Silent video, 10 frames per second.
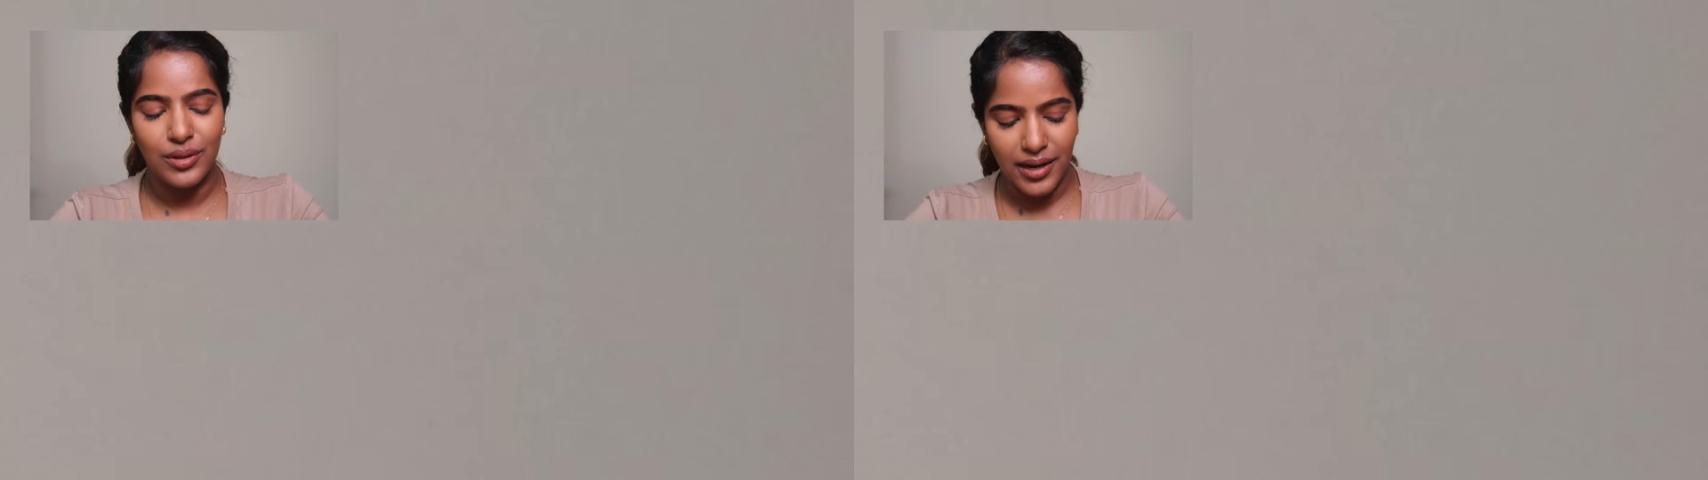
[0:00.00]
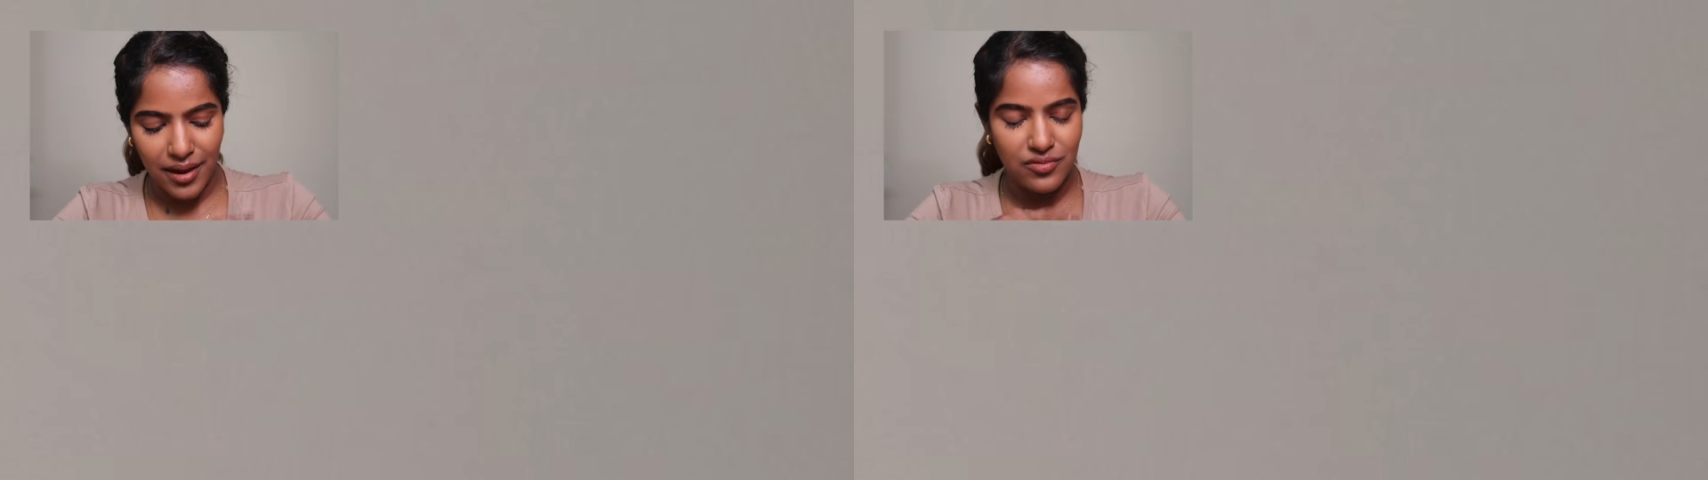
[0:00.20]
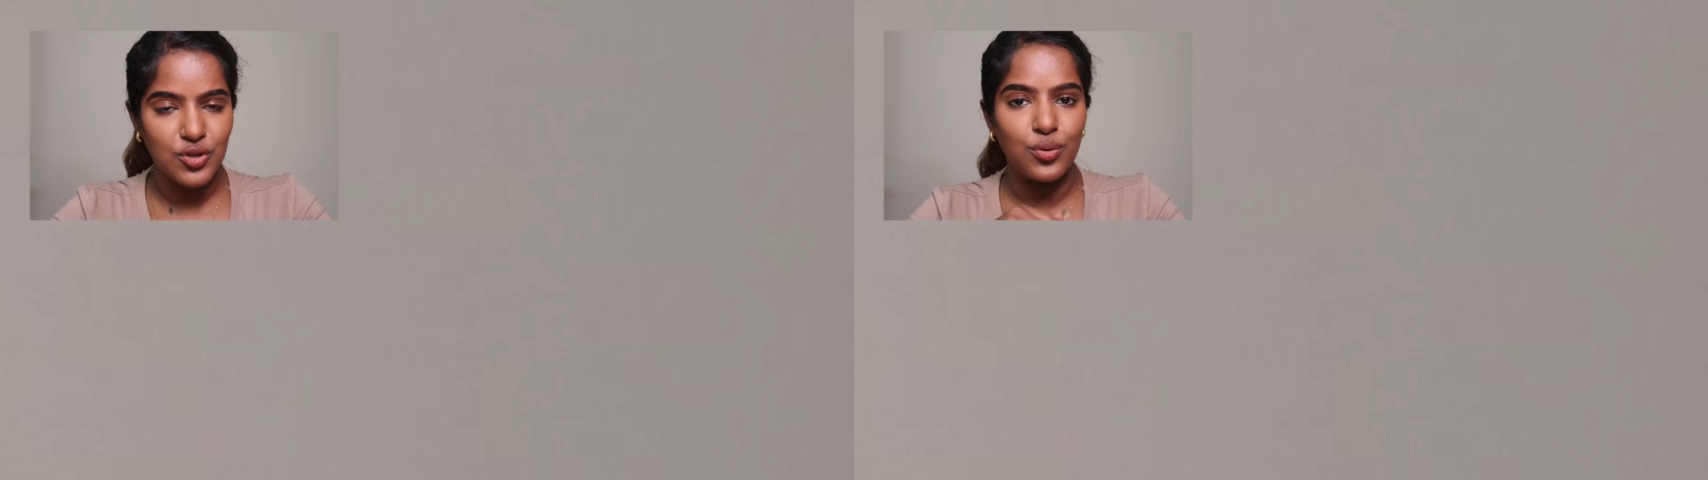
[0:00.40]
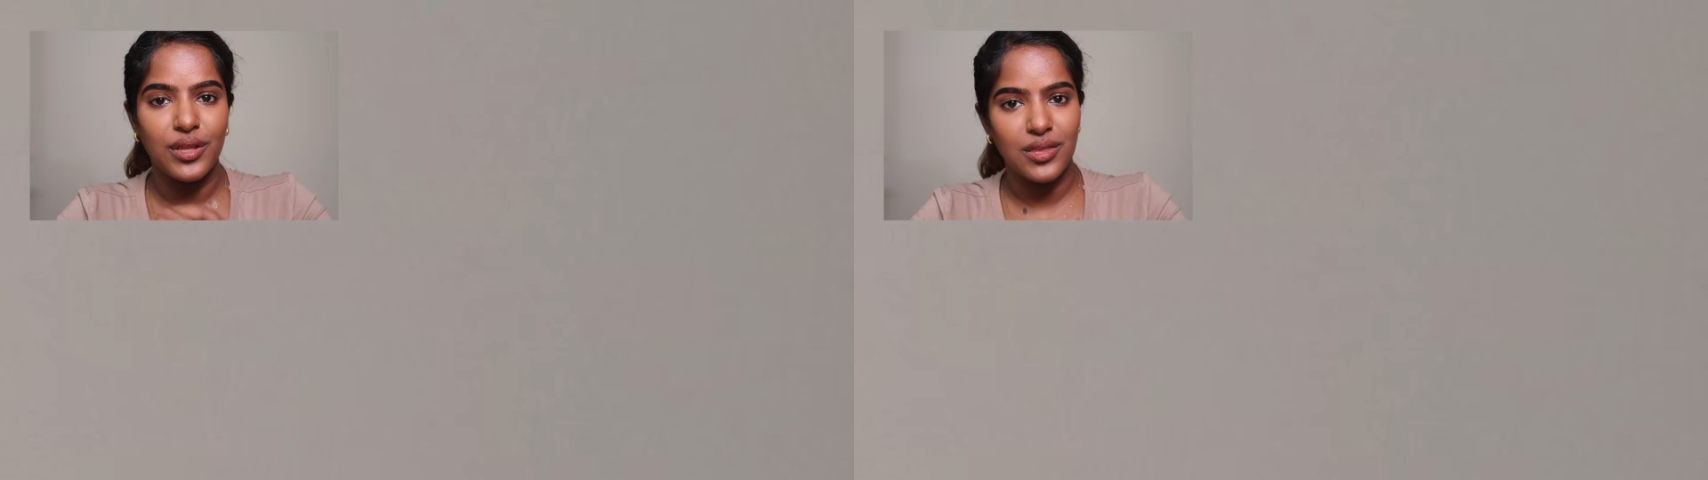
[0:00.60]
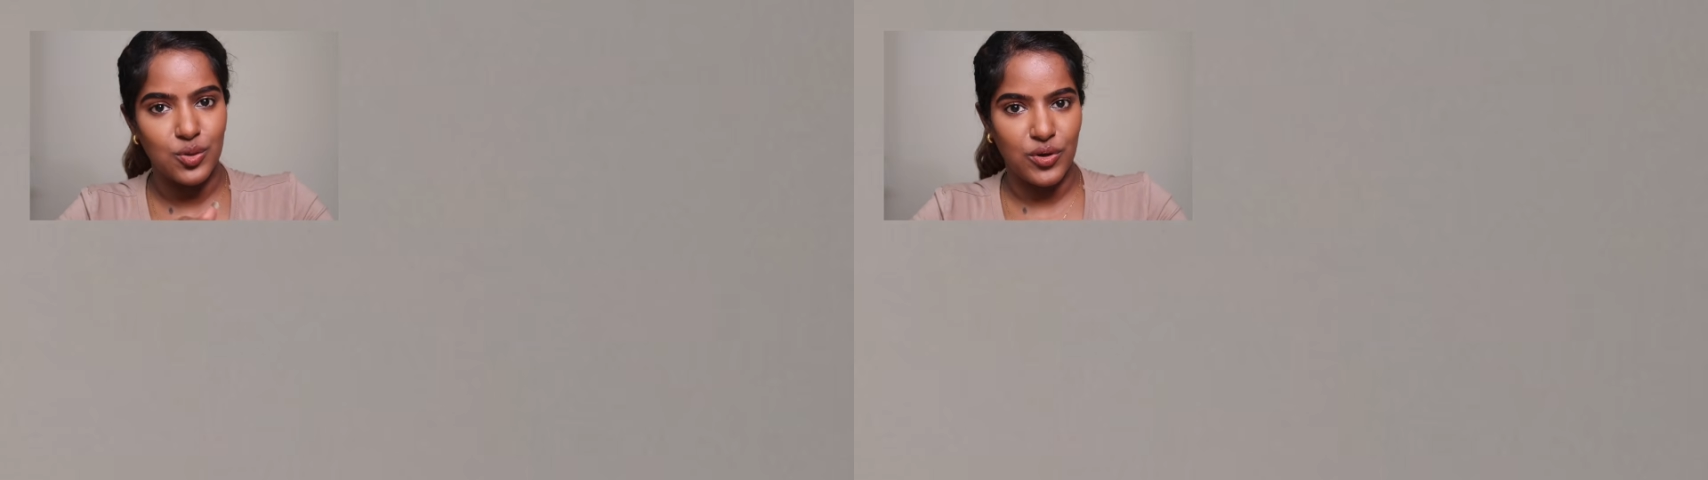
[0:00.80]
that I have shown
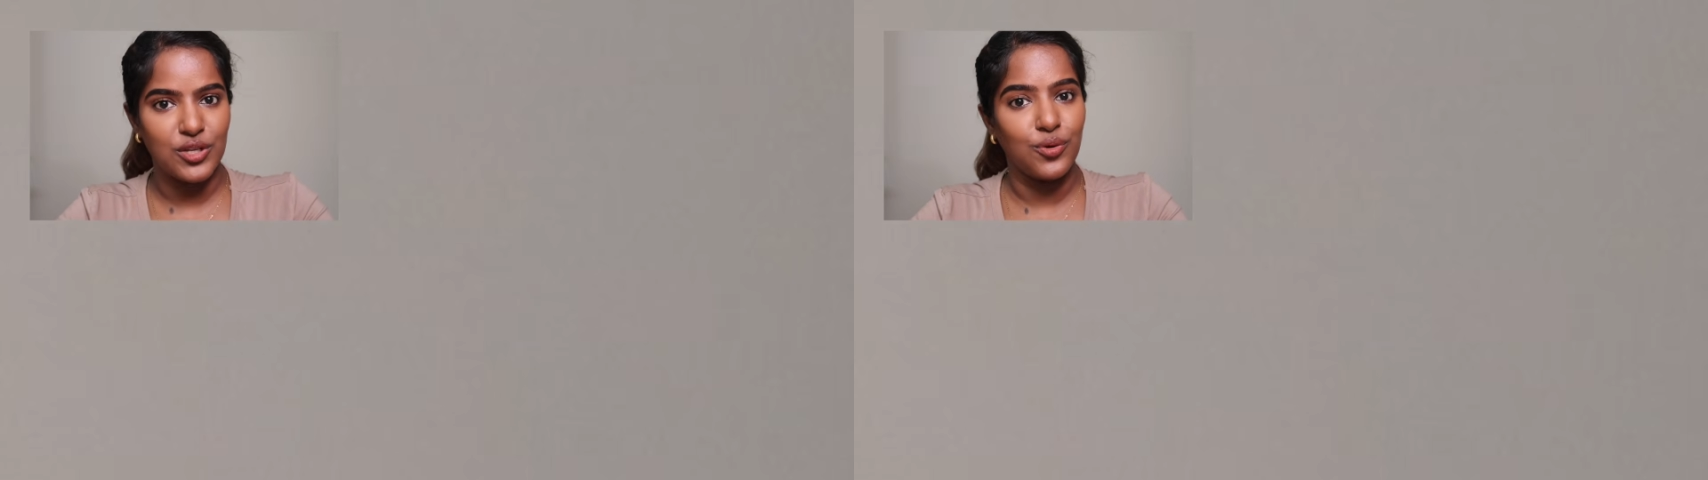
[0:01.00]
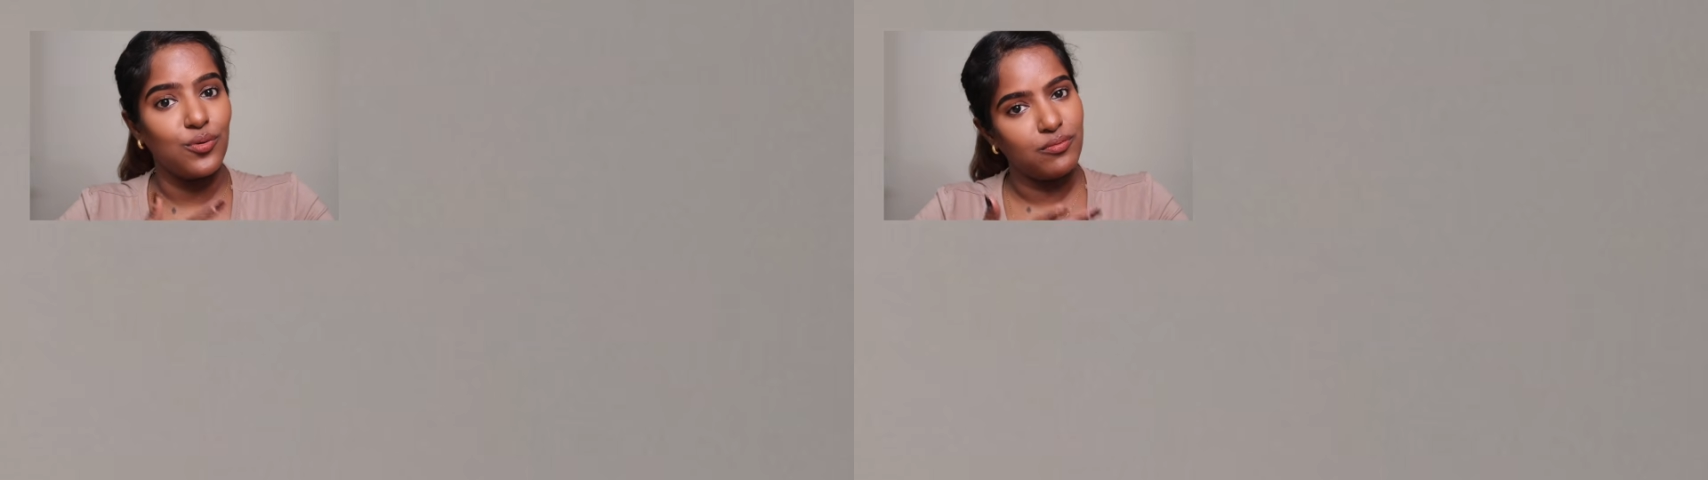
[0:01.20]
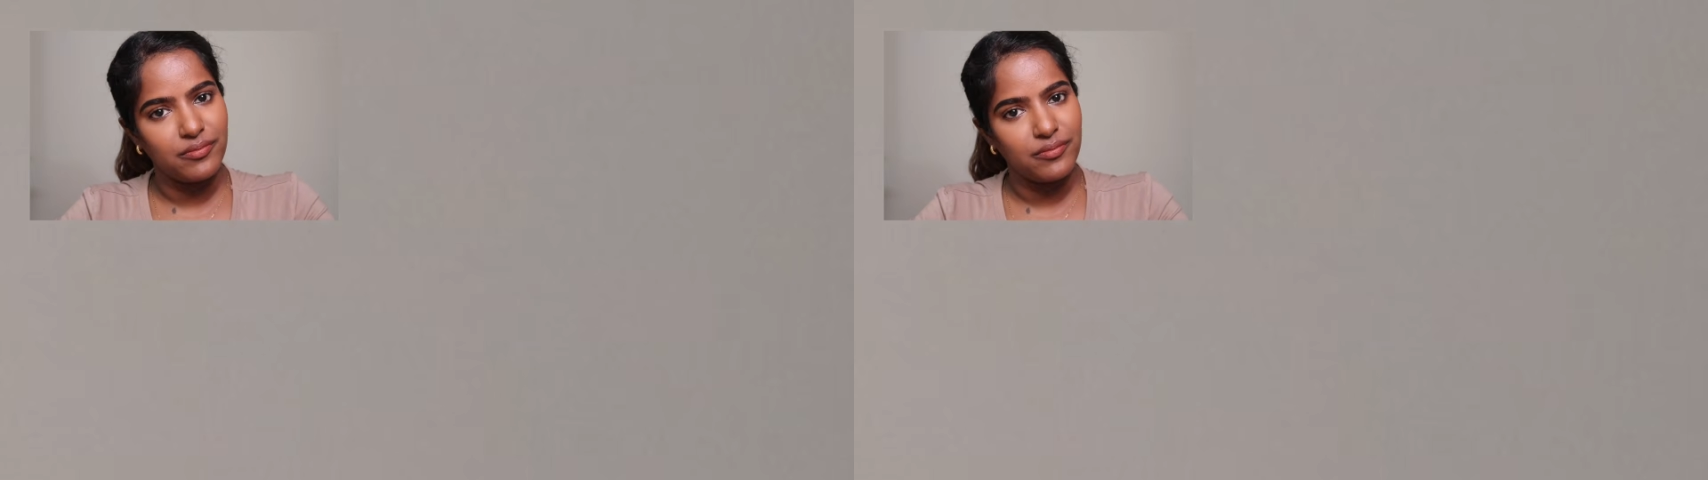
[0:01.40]
in this video,